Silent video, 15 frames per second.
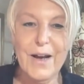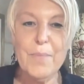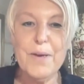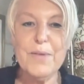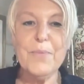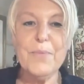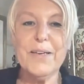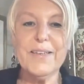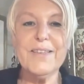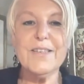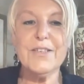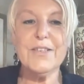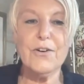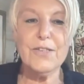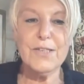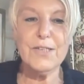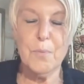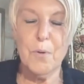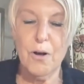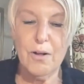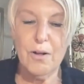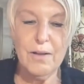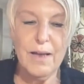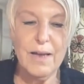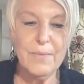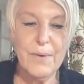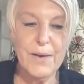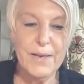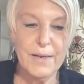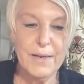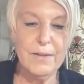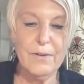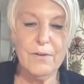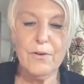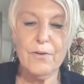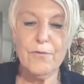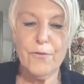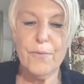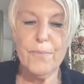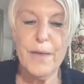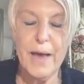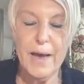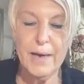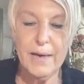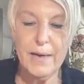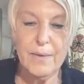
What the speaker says: I mean, we can start small and we can learn from that,